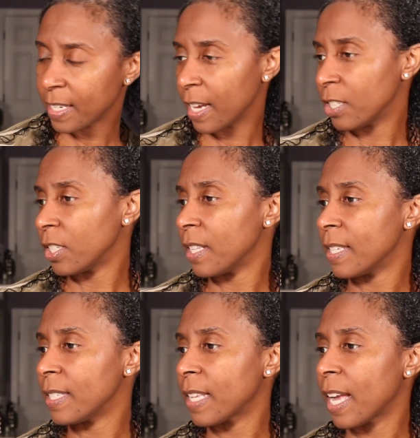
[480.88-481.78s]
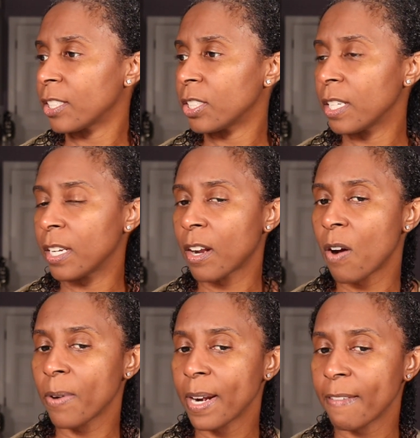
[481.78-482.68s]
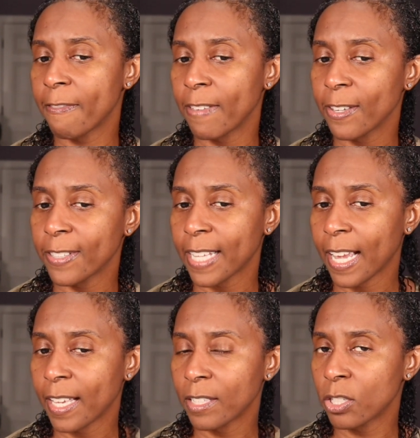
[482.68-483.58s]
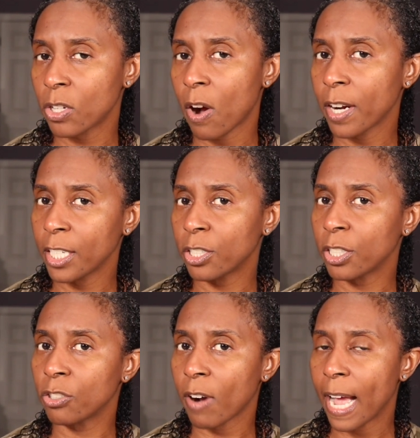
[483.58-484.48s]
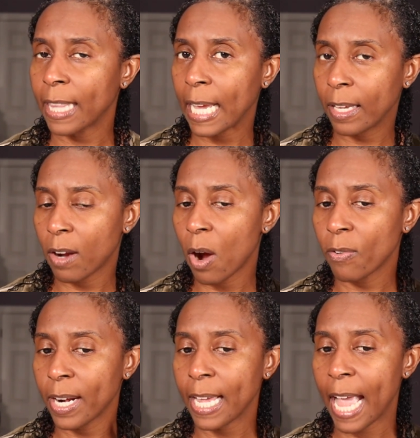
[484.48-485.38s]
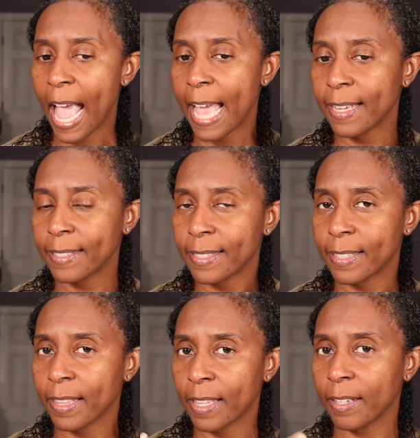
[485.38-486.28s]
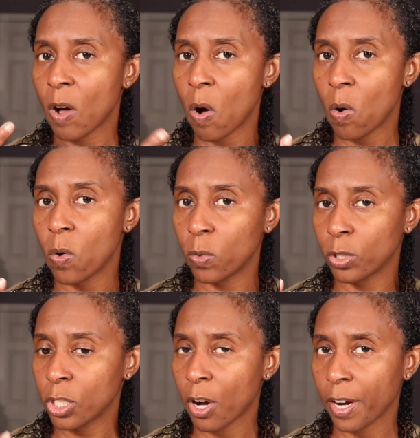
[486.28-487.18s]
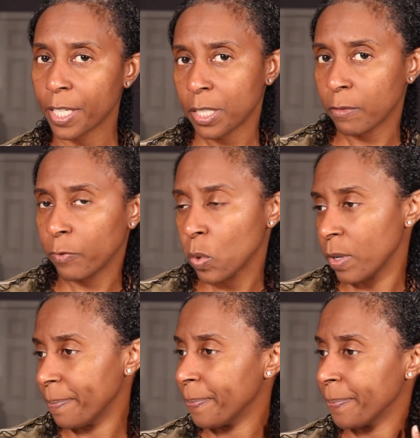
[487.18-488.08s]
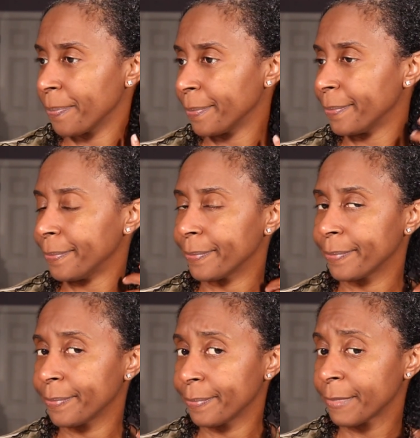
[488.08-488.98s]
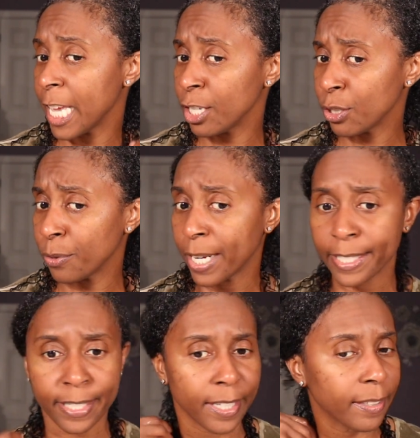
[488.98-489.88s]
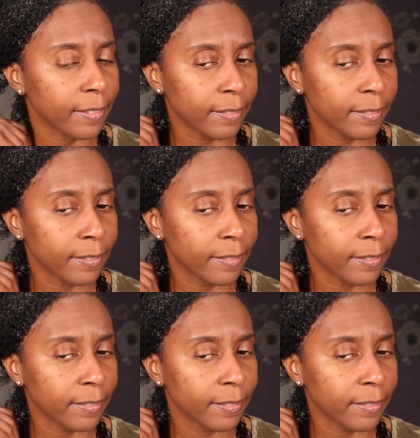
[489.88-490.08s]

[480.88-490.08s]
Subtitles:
touch this section, it already feels like it's starting to dry, like it already has the hold starting to form. Interesting.